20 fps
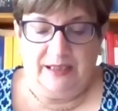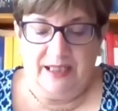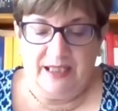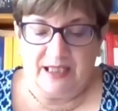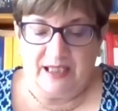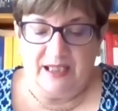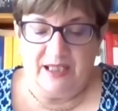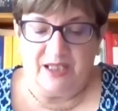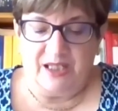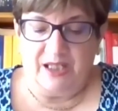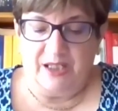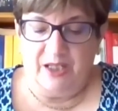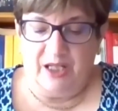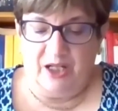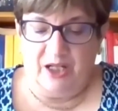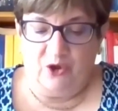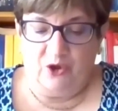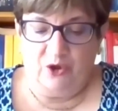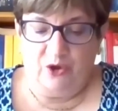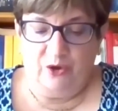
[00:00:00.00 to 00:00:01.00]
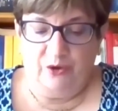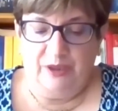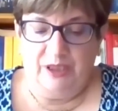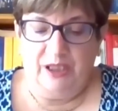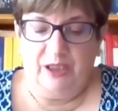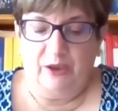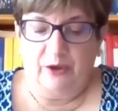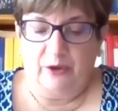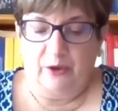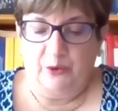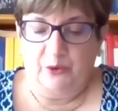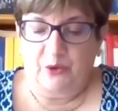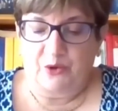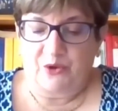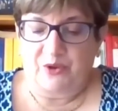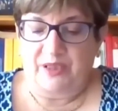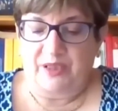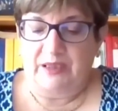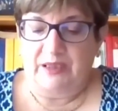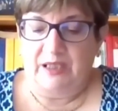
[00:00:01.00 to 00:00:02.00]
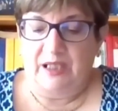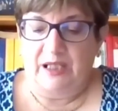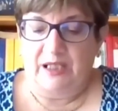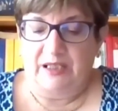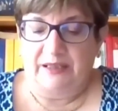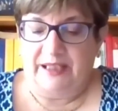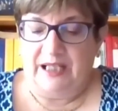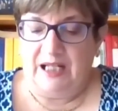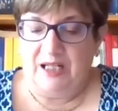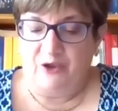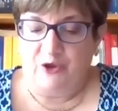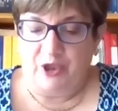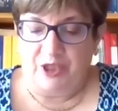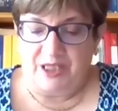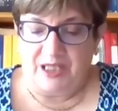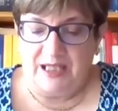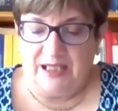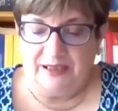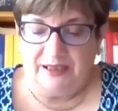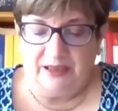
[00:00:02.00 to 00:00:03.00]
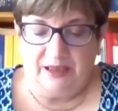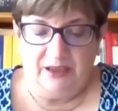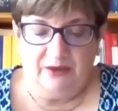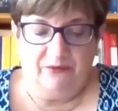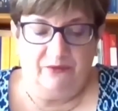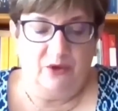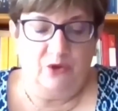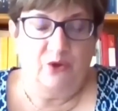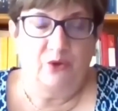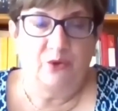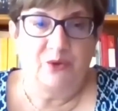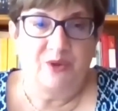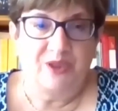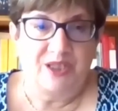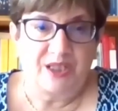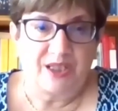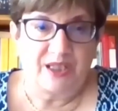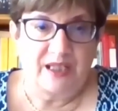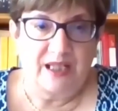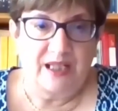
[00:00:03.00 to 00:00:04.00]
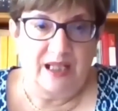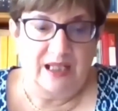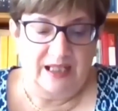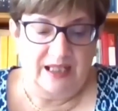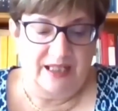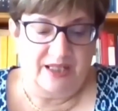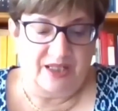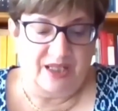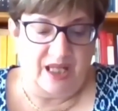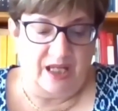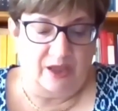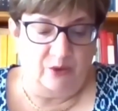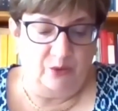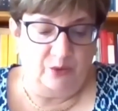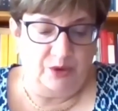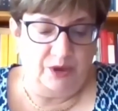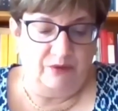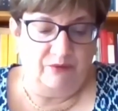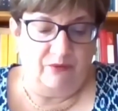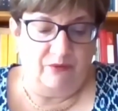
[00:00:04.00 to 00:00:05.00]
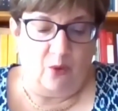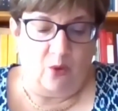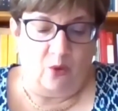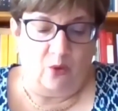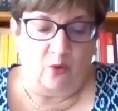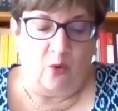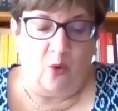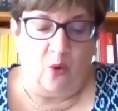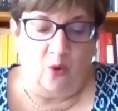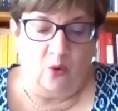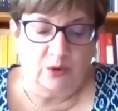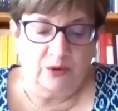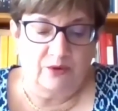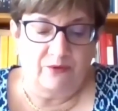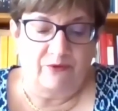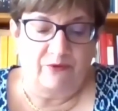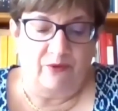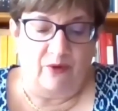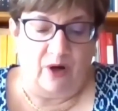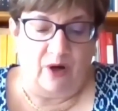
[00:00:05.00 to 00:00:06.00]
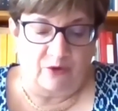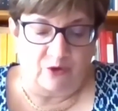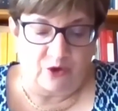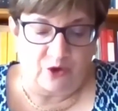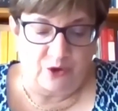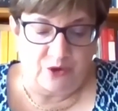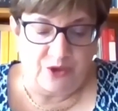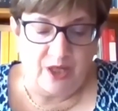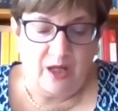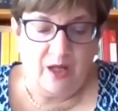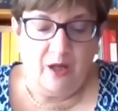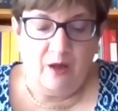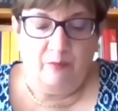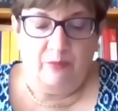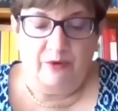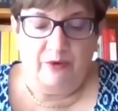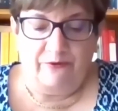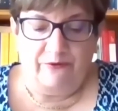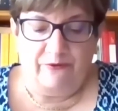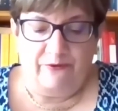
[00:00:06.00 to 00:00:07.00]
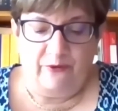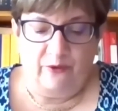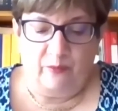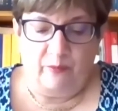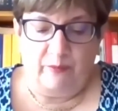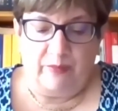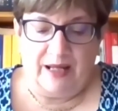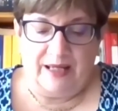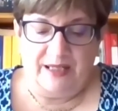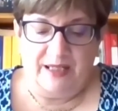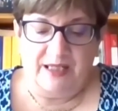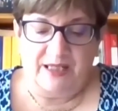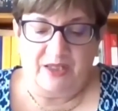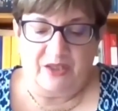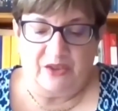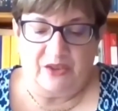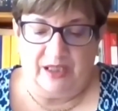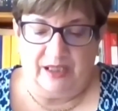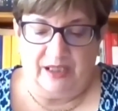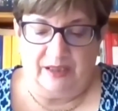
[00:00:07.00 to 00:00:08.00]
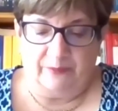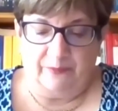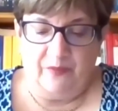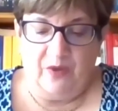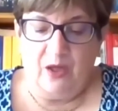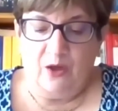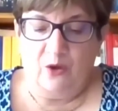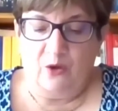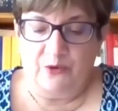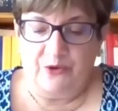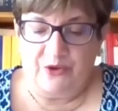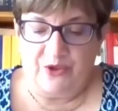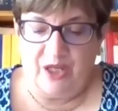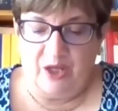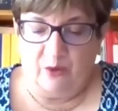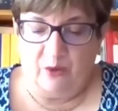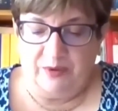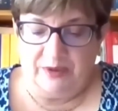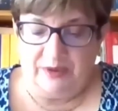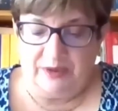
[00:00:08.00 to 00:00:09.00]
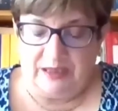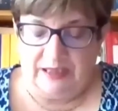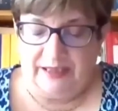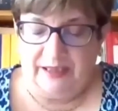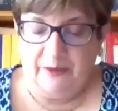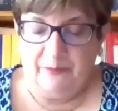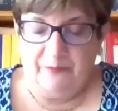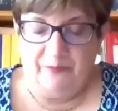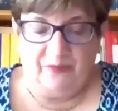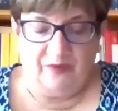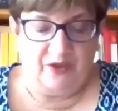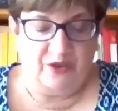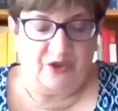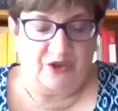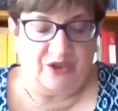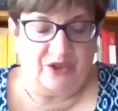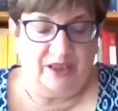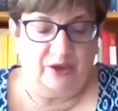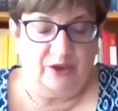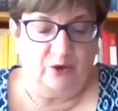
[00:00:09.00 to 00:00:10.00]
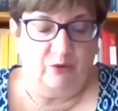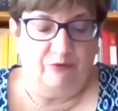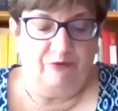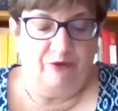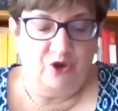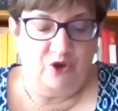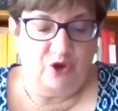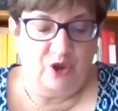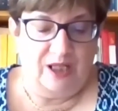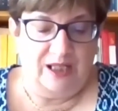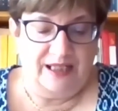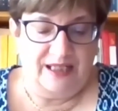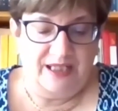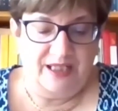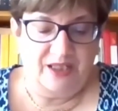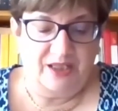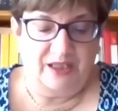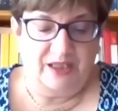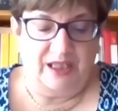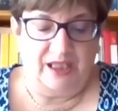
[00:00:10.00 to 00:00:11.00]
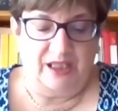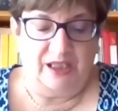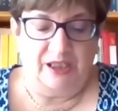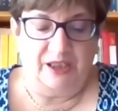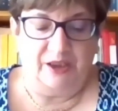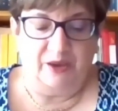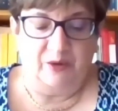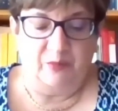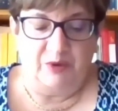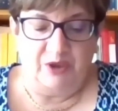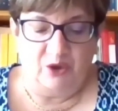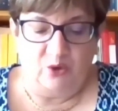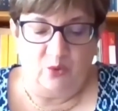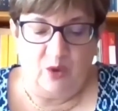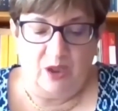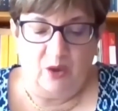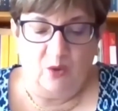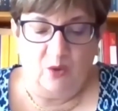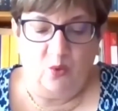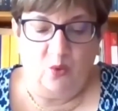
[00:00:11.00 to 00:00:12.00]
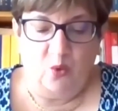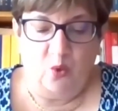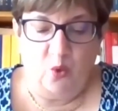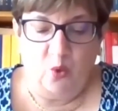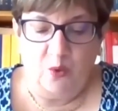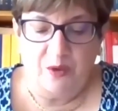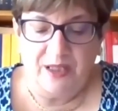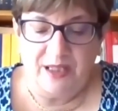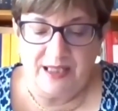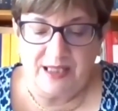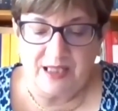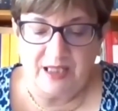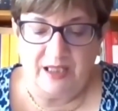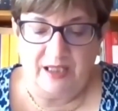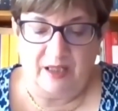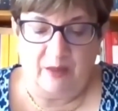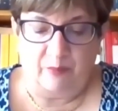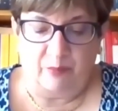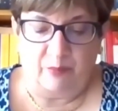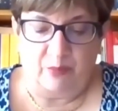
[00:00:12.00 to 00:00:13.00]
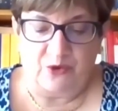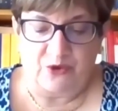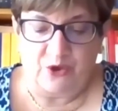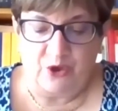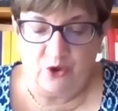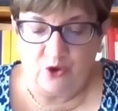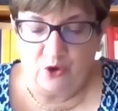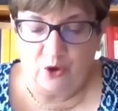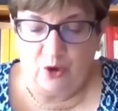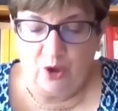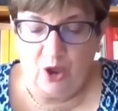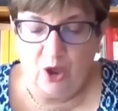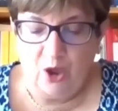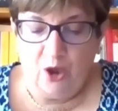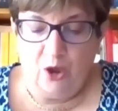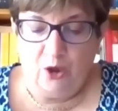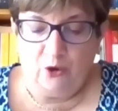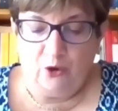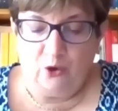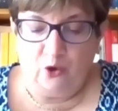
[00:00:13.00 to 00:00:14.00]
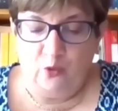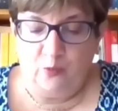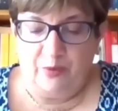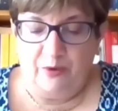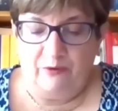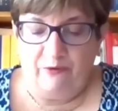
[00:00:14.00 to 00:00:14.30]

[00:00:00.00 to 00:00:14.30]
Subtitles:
This designation includes the legislative, judicial, executive, or other functions performed by a state. Consequently, the state official is the individual who is in a position to